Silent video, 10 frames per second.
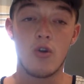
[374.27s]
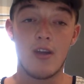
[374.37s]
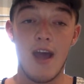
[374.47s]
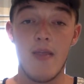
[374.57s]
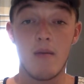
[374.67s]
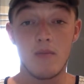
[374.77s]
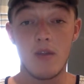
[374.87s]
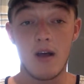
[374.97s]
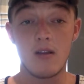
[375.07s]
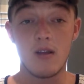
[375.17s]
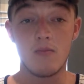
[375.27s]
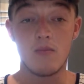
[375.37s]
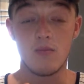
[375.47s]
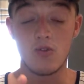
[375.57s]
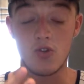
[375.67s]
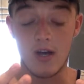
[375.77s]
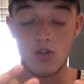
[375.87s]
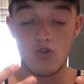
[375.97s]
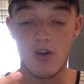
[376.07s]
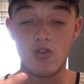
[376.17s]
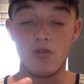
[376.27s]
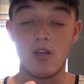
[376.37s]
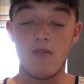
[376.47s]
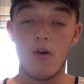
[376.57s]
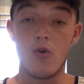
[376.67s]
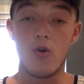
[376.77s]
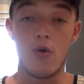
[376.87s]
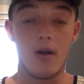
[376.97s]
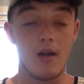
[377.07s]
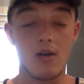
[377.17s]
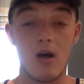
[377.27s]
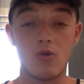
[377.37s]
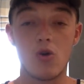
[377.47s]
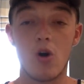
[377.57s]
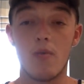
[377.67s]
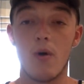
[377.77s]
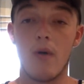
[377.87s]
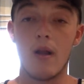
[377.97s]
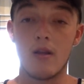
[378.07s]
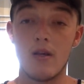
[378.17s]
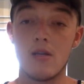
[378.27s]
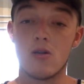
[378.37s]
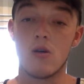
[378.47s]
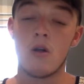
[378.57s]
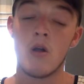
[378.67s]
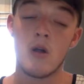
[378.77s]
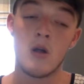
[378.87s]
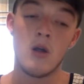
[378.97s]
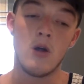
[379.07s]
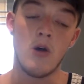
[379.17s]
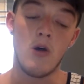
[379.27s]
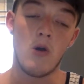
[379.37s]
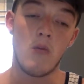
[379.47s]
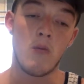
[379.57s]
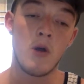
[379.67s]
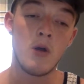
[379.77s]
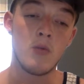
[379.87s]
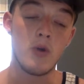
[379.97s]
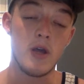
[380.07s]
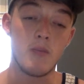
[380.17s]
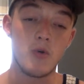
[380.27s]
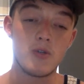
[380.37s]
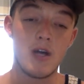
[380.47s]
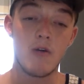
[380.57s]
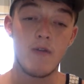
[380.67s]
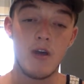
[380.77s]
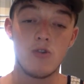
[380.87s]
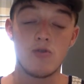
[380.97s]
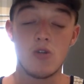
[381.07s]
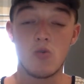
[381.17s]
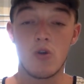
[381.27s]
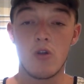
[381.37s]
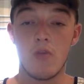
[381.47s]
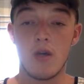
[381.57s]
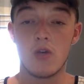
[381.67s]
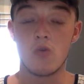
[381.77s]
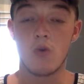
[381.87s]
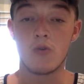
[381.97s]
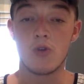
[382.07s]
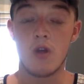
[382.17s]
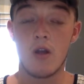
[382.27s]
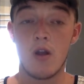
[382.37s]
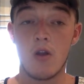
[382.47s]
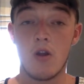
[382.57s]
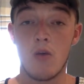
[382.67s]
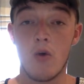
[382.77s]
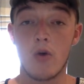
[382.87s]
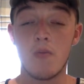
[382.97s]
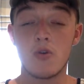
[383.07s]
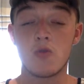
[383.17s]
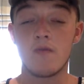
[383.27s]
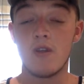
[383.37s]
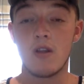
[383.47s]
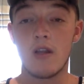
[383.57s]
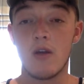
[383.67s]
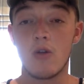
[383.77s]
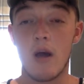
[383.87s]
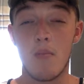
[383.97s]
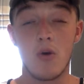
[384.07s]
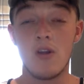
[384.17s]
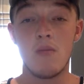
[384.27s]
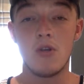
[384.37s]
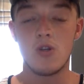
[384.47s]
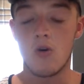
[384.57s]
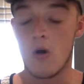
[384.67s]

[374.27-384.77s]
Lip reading: get that stress relief out of you, and I'll talk about that later. But self-hatred is one of the biggest ones, and it could be something little like body image.